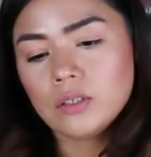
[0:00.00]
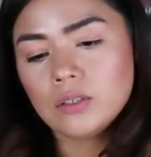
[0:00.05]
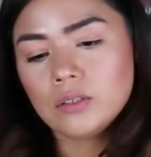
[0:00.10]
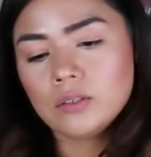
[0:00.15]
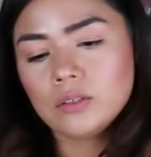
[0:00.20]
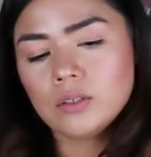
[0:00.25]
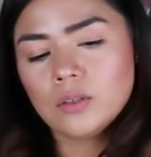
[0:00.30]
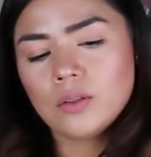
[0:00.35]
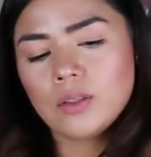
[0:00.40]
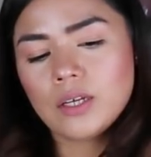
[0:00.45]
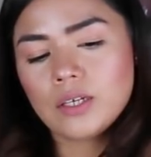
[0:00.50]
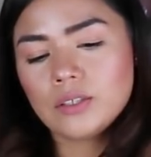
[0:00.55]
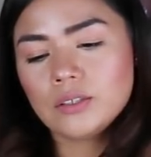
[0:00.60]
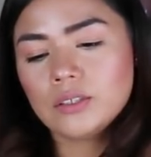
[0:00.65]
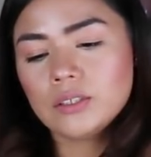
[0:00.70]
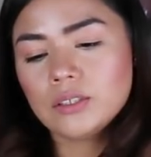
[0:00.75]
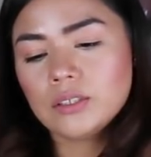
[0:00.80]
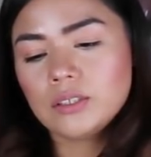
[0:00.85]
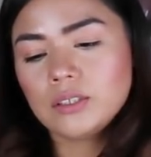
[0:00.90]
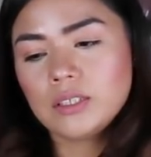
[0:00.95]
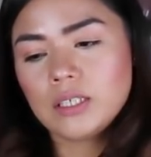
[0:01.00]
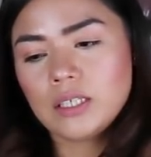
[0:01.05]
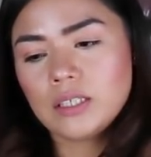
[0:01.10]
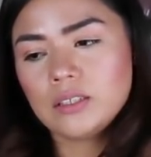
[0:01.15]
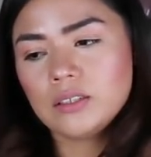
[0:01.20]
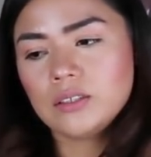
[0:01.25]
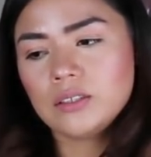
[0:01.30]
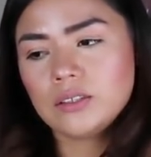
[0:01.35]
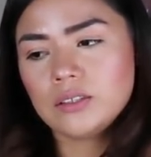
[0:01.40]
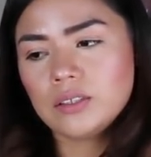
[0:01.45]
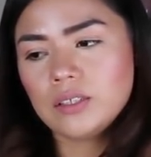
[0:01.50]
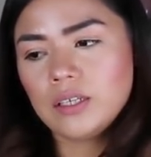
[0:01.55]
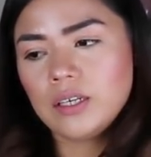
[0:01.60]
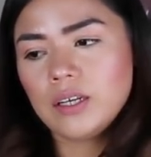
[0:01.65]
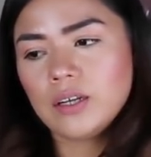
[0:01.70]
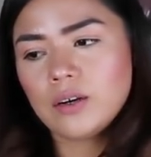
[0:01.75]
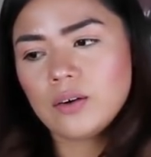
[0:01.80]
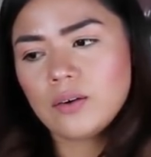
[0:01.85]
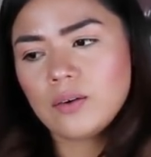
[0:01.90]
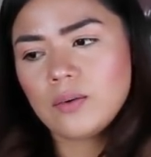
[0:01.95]
So there's a sense
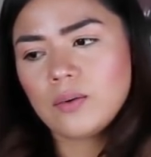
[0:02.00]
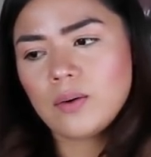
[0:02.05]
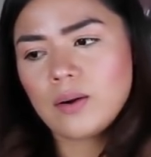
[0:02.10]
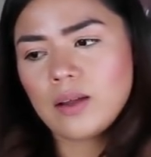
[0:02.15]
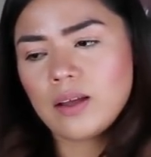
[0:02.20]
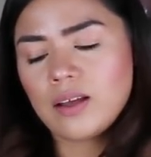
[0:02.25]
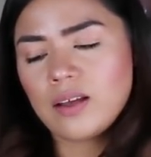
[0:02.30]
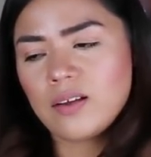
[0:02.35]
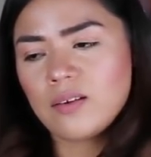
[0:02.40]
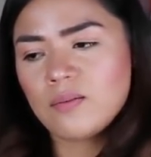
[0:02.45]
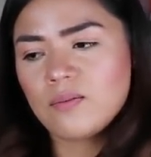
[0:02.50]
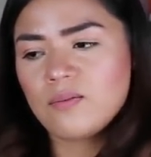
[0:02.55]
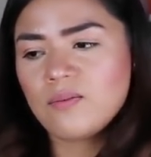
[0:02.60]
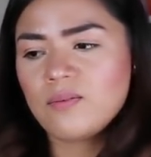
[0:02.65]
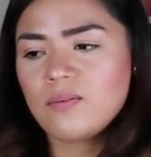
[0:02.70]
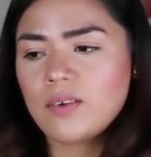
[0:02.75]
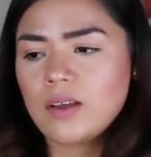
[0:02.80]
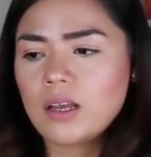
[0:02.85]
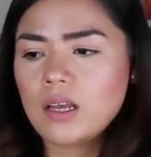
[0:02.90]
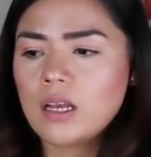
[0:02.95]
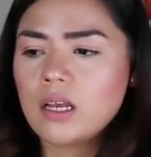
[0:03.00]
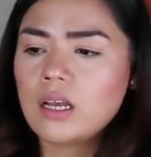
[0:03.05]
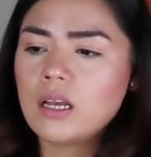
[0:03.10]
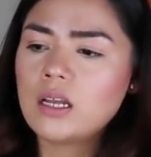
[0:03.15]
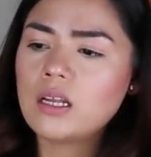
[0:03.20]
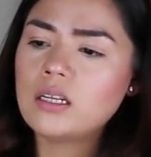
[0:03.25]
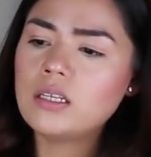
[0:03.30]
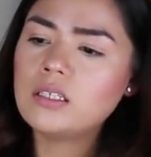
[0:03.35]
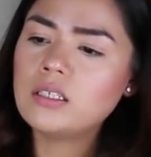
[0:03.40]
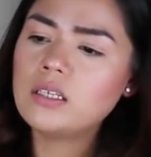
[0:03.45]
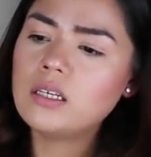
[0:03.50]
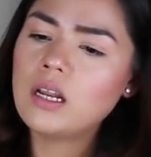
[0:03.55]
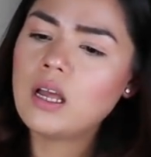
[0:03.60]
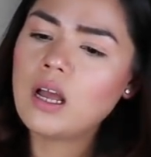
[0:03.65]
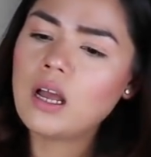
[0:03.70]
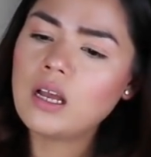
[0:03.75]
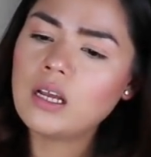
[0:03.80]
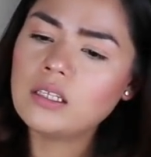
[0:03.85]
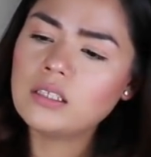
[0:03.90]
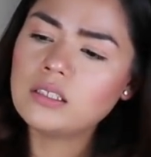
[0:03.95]
here of uh,
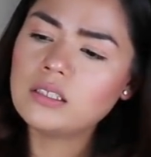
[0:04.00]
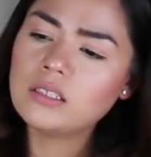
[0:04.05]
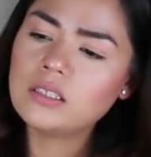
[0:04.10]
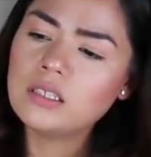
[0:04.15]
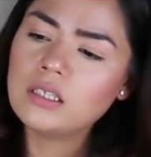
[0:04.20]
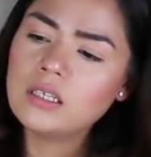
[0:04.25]
not,